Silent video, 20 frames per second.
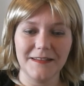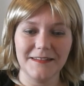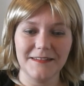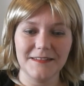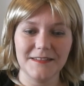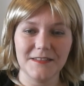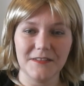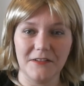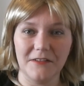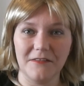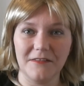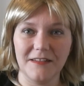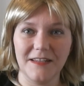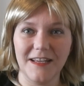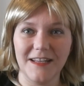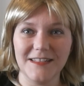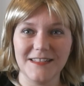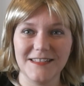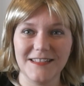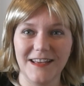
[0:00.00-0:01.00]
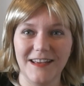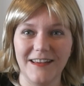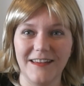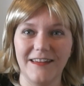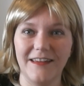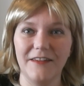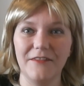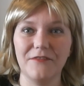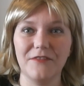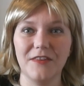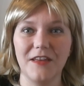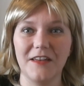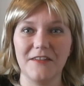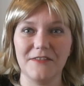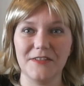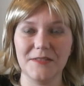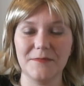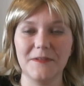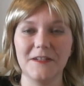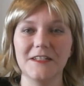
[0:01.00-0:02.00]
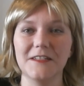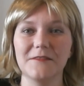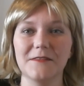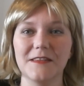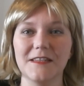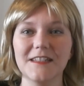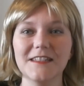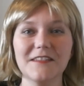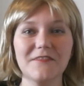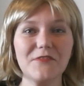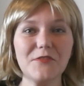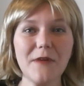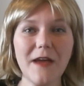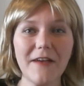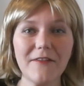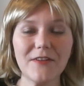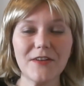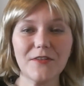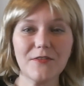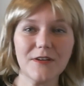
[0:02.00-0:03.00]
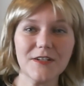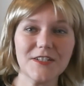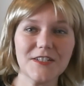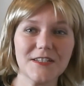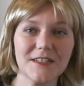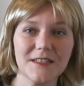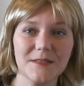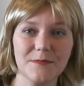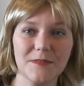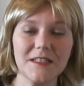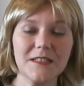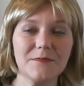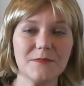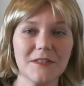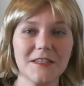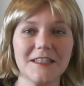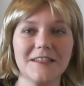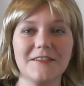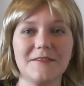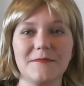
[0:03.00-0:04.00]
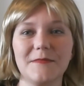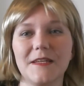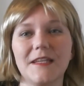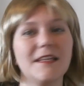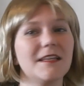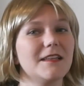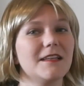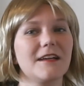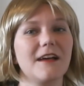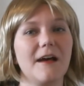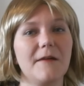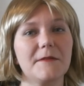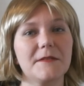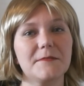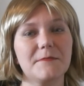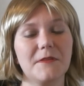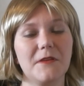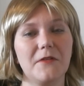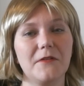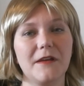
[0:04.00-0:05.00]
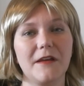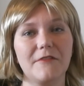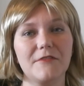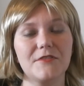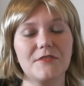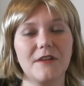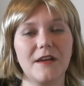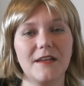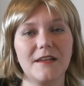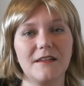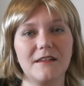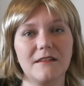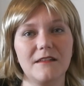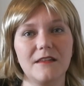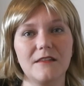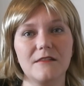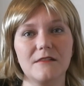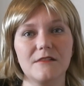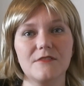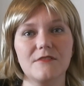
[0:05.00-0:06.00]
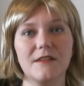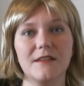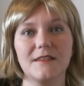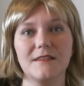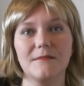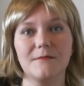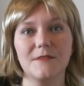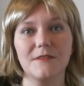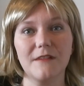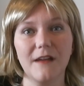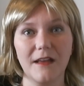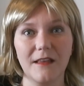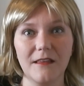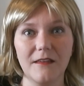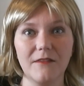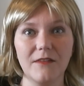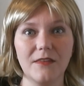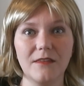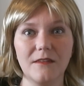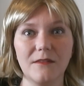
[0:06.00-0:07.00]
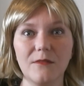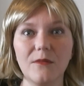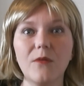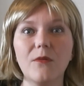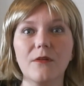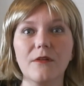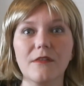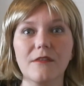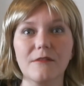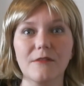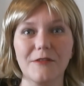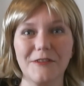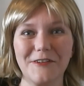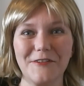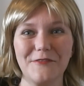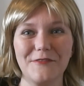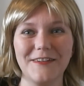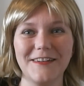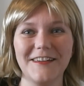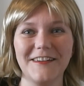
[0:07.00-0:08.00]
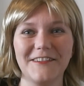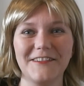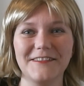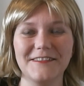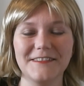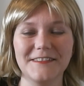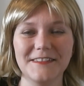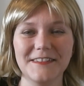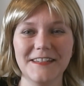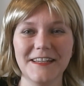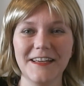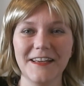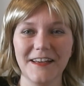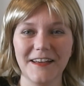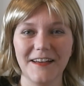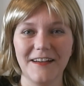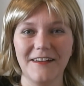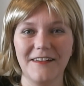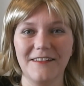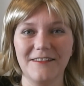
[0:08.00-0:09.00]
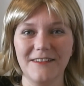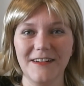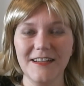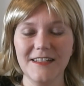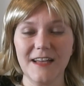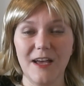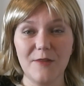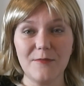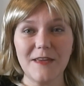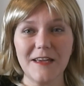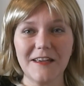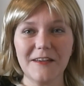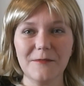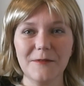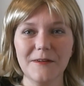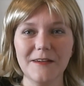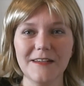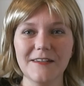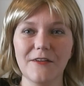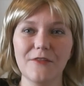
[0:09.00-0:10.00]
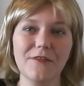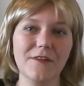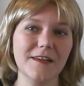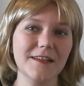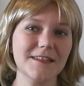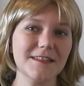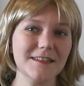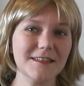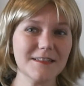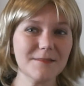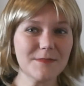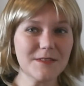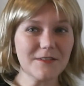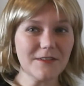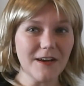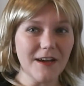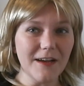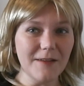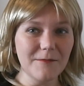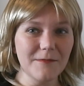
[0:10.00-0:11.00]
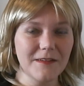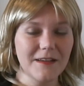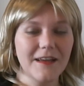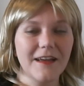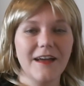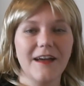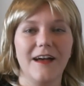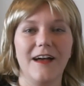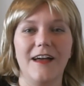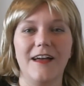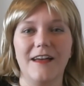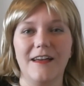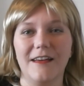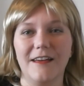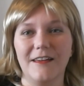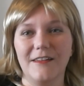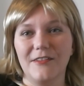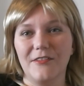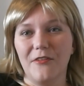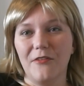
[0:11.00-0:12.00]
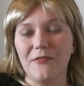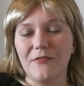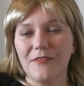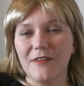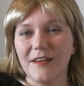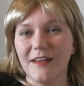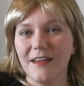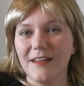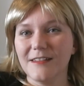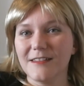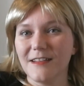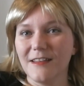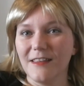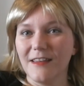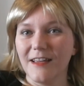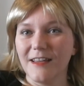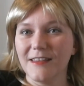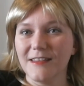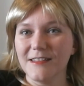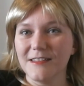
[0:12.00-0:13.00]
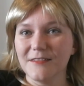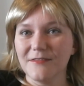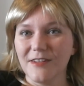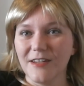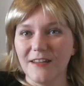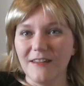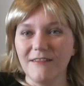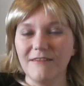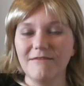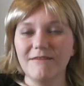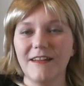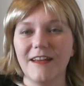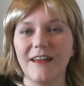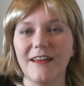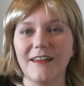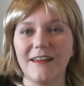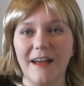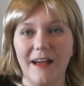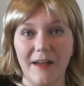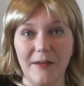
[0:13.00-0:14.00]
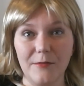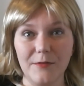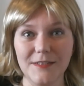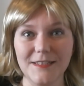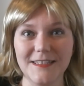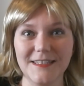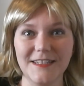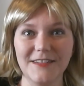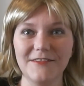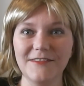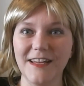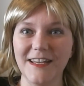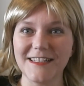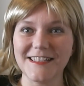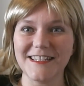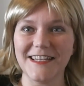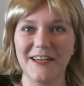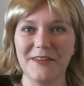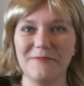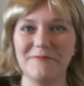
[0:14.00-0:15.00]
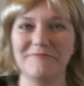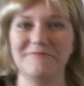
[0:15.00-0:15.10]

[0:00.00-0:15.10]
So yes, I have a lot of experience with this. If you have any questions, please put them in the comments below, and I will try to either address them directly with you or through a new video. All right, I'm Yeka Marie. Don't forget to subscribe, and don't forget to like this video, and I will see you next time.